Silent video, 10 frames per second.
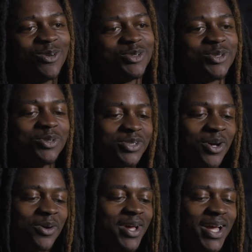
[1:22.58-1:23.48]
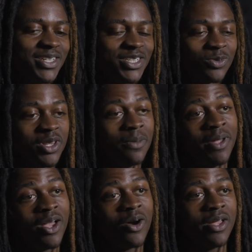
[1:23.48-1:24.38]
holds true. So just really
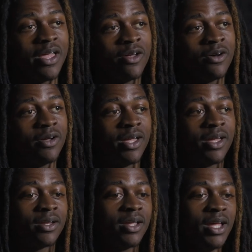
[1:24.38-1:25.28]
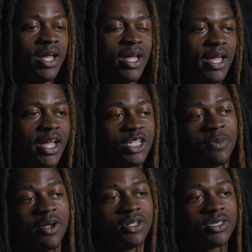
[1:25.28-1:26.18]
being on the hill and
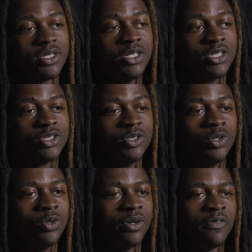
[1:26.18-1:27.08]
experiencing this new